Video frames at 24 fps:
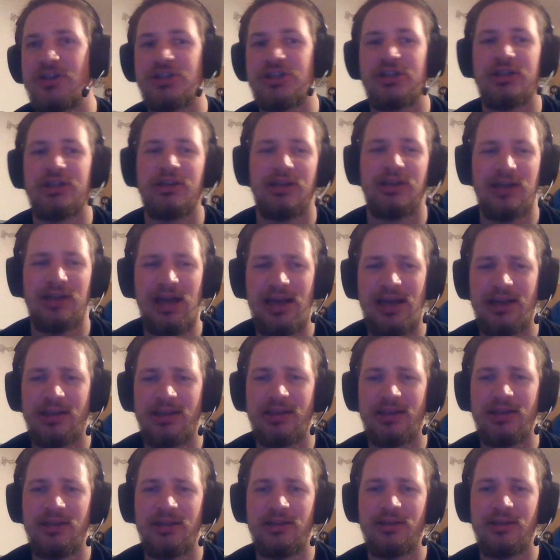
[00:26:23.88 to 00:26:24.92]
fishing,
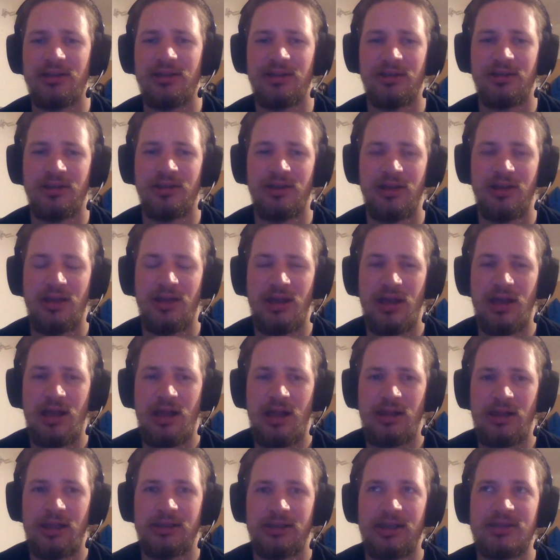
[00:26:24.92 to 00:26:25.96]
kayaking.
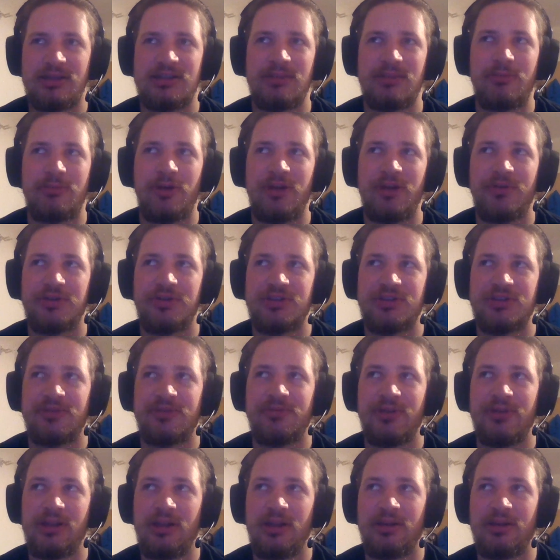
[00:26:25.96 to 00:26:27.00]
Like there's some rivers in
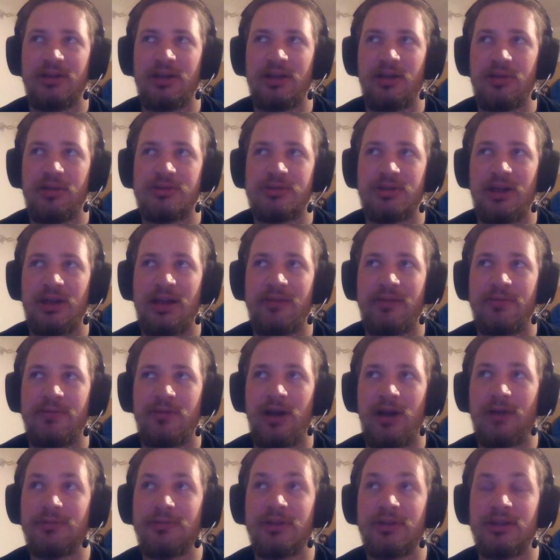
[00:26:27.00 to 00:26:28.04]
Finland. They also have
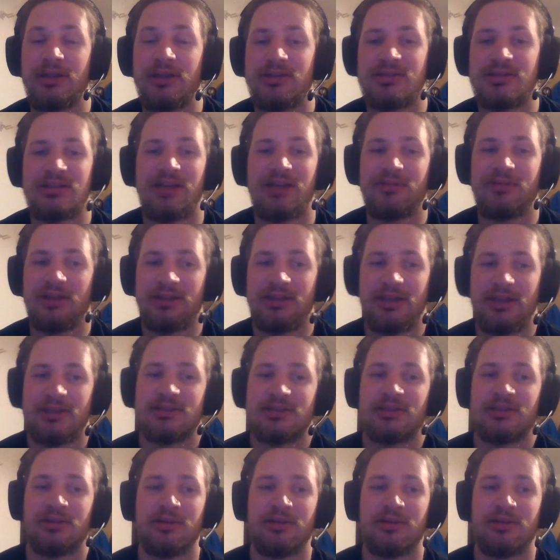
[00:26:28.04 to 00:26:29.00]
rafting and stuff like this.